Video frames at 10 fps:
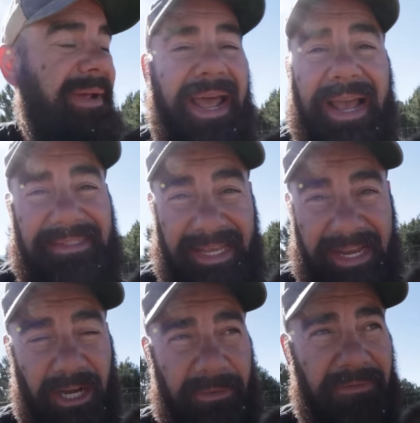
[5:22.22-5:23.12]
But Az
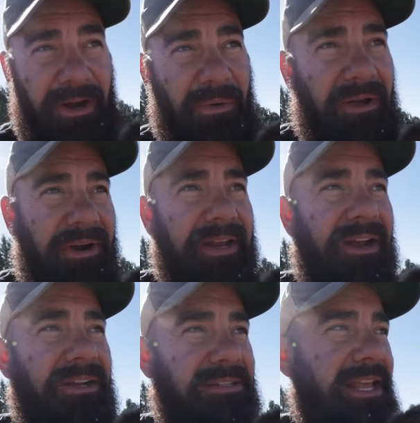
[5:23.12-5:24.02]
can't hear me very well right
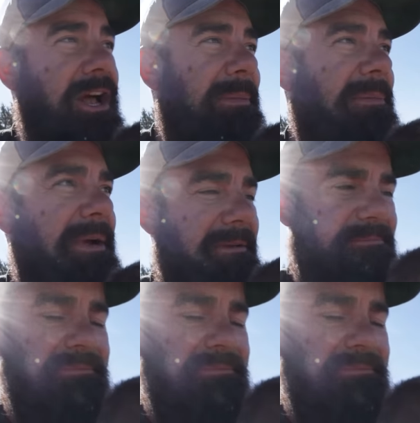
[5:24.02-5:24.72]
now because of the helmet. But